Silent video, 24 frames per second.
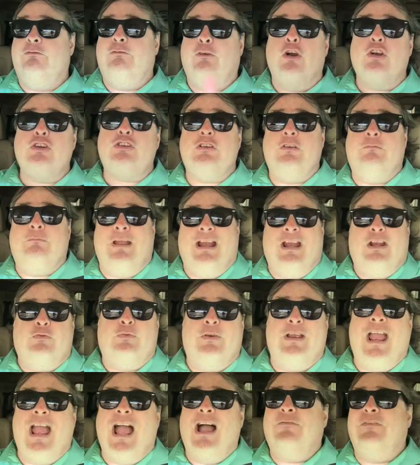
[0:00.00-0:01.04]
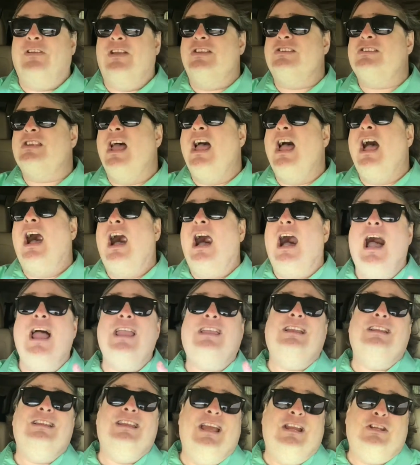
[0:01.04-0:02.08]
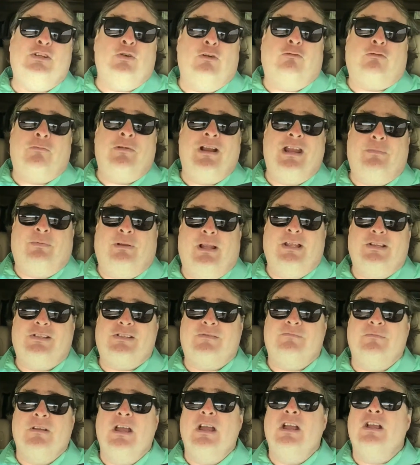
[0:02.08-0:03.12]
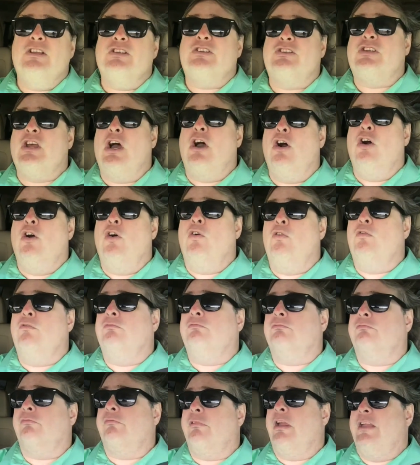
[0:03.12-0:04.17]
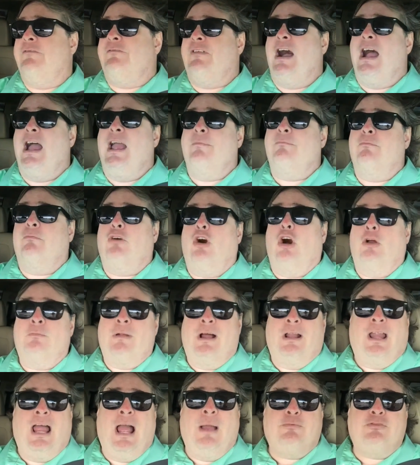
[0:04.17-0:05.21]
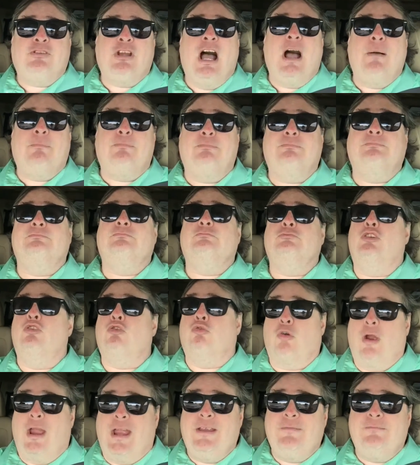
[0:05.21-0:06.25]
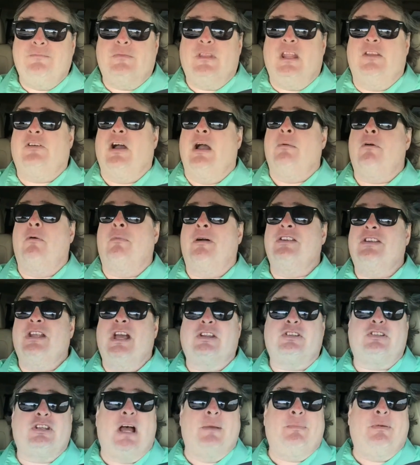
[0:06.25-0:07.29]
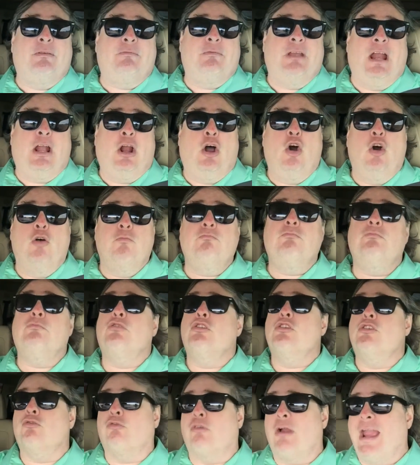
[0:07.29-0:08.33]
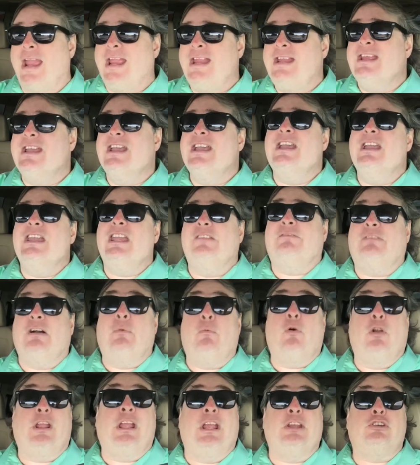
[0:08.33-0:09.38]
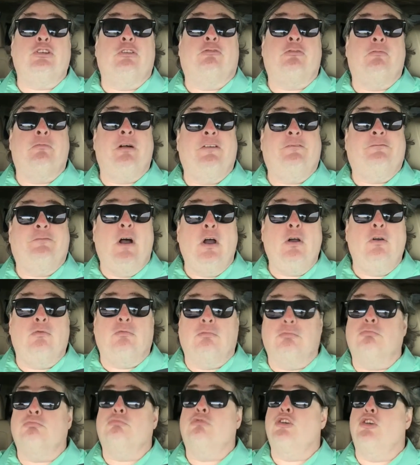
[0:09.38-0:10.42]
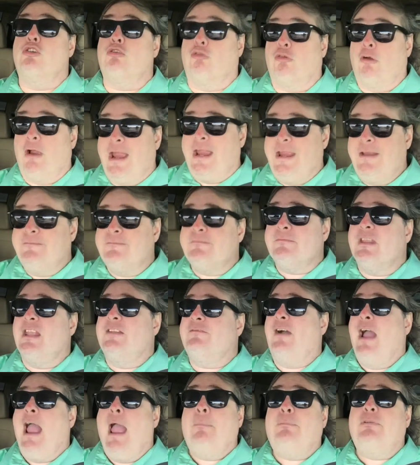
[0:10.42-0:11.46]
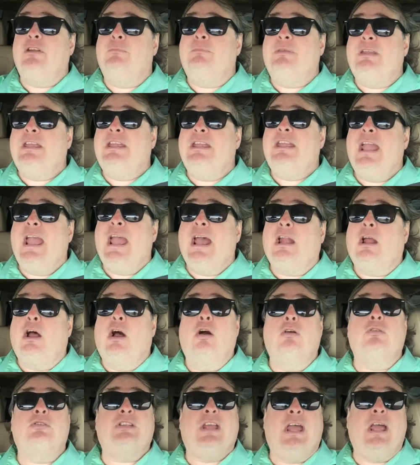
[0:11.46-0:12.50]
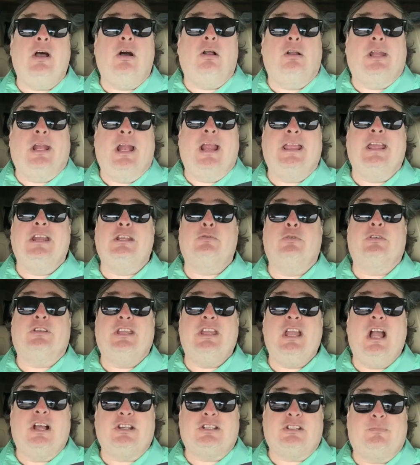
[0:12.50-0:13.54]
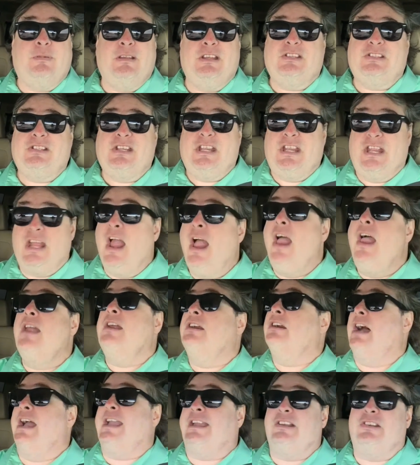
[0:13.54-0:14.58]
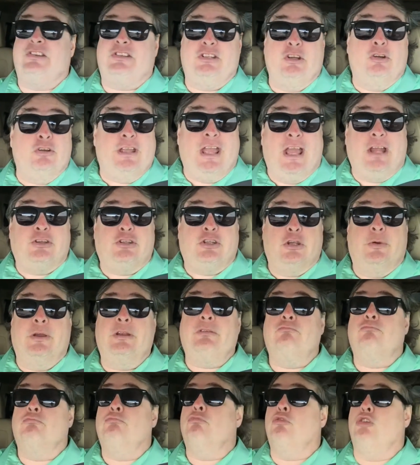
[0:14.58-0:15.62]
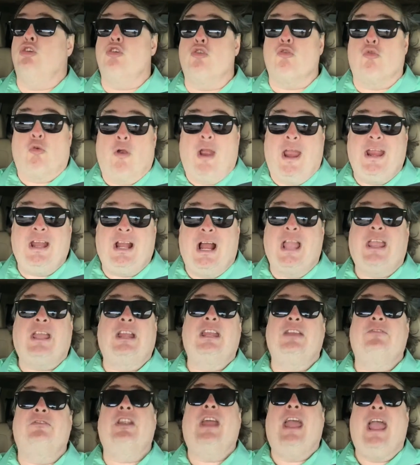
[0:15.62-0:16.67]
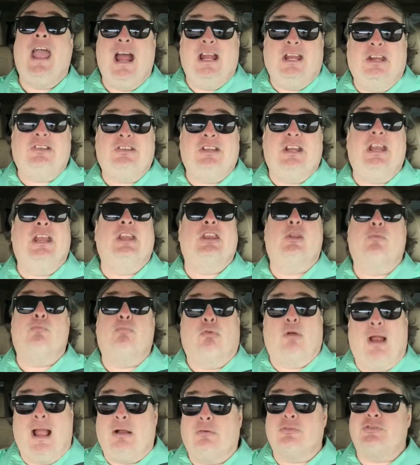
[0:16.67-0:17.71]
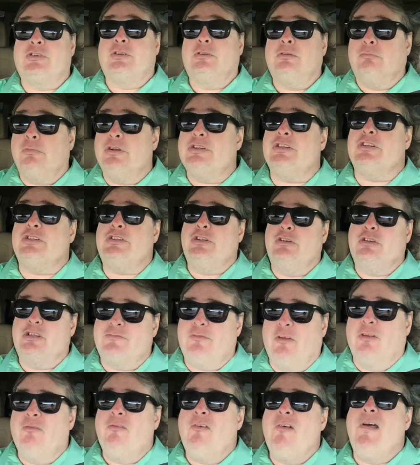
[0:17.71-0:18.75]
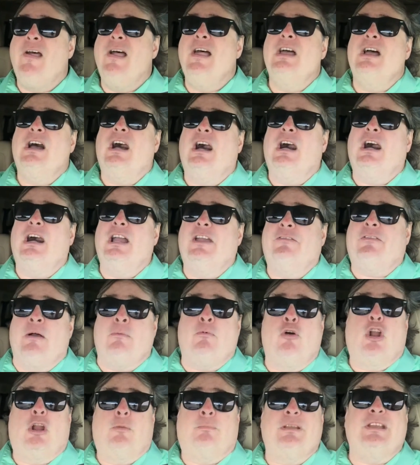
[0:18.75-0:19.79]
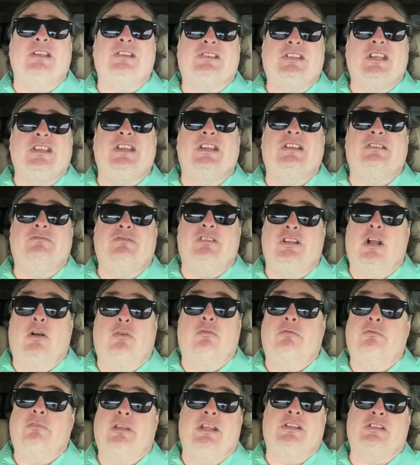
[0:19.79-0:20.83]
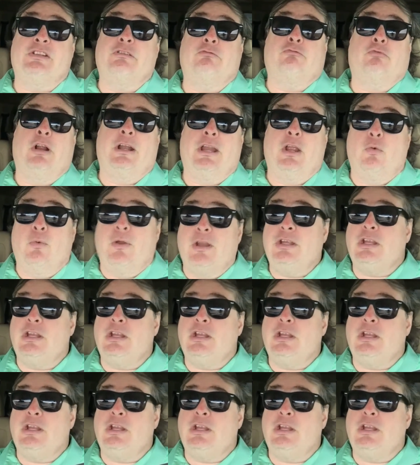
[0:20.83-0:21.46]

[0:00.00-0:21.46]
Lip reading: first advantage we have is I can get to it from any place. So if I'm on my laptop, great. If I'm on my desktop at home, great. If I want to get to it from my phone, great. If I happen to be at a hotel and I get to a kiosk PC, I can still get to it, great. I can even edit it in the browser, which is useful. If I'm on a PC that isn't running